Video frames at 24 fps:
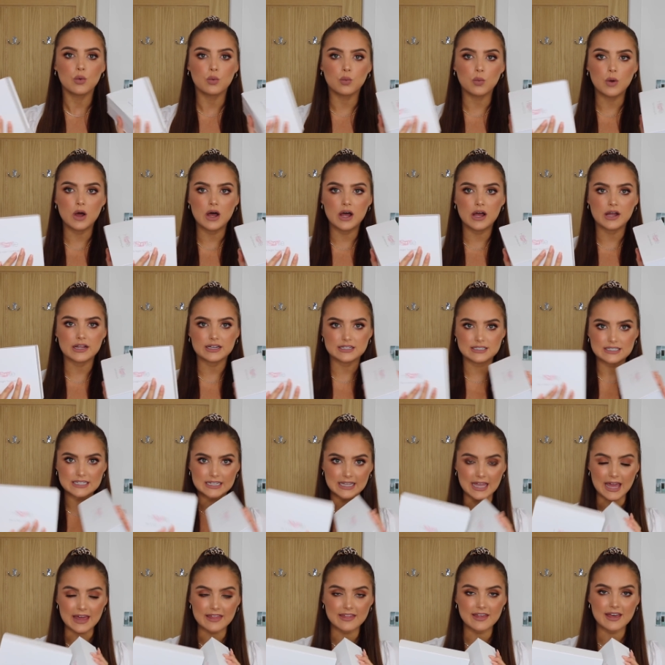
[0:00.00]
work
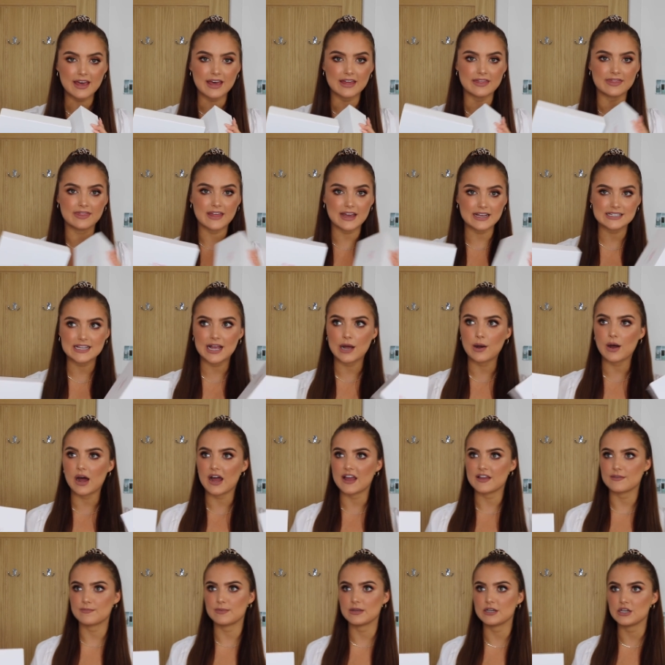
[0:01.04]
together, and that's how
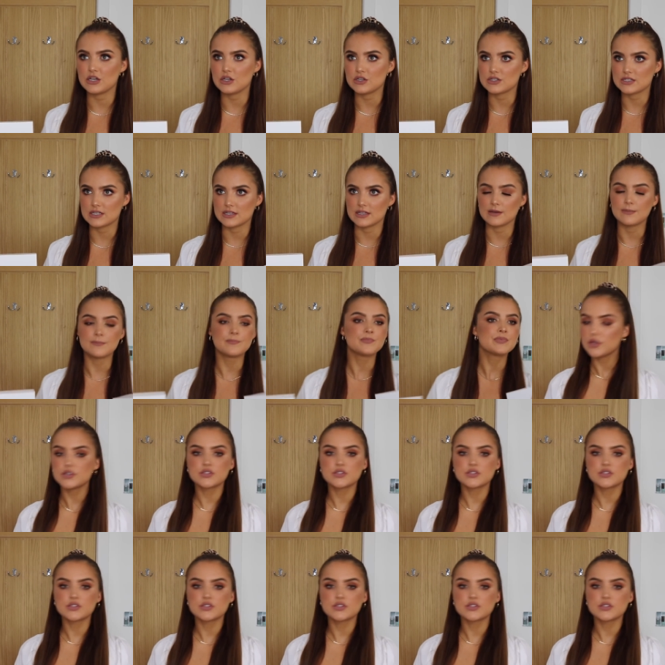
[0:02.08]
I've been using them.